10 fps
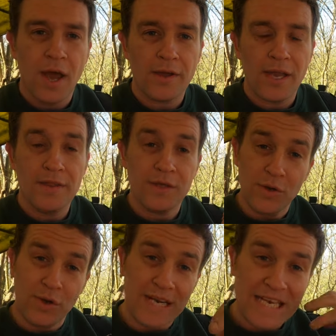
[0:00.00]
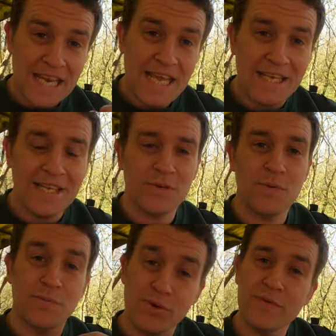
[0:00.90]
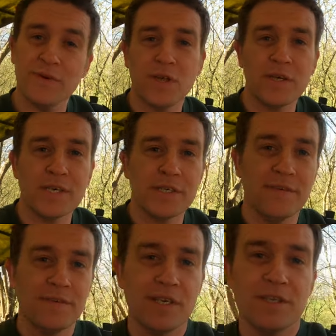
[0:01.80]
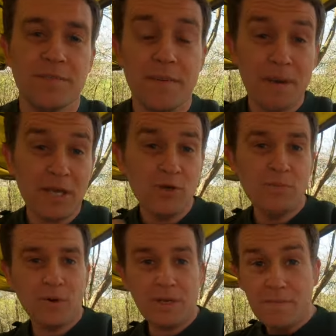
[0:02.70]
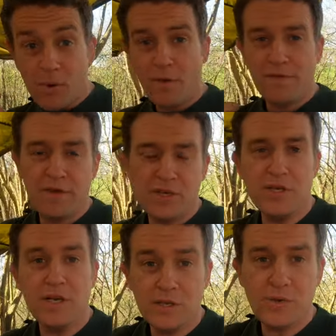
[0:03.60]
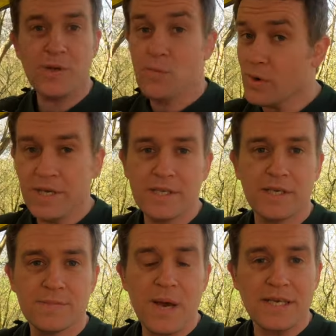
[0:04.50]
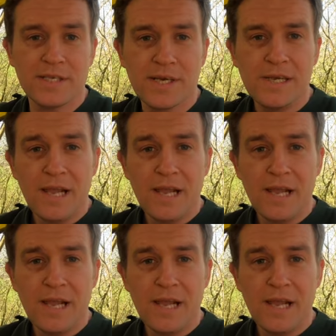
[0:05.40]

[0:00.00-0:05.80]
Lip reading: okay, that you're going to need to improve your digestive system and make your body more efficient at doing what it does best.